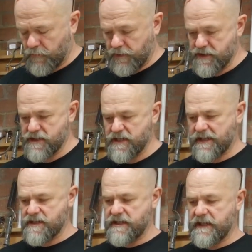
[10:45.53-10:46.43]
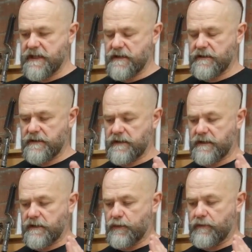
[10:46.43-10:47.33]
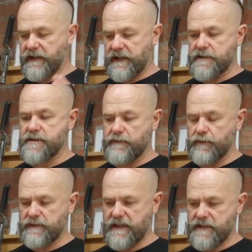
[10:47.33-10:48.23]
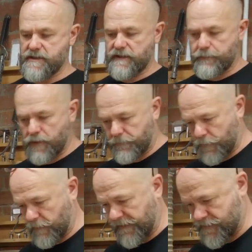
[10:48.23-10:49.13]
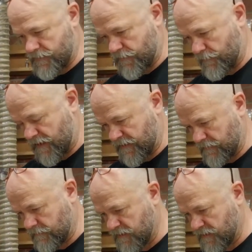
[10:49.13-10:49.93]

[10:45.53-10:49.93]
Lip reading: which is actually going against the rotation, the proper way to sort of route.